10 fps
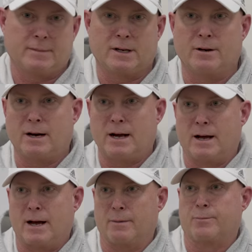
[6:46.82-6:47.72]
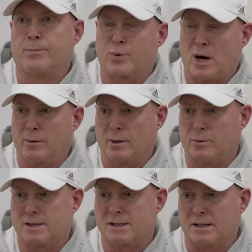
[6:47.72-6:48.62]
you know, I, I probably
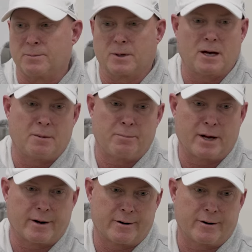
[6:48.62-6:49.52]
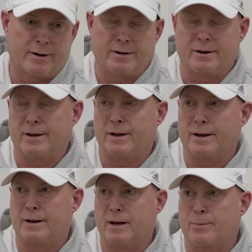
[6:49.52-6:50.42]
would sleep a lot better and,
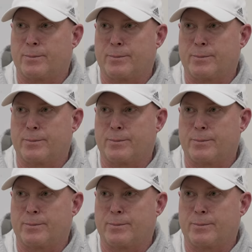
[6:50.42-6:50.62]
and I,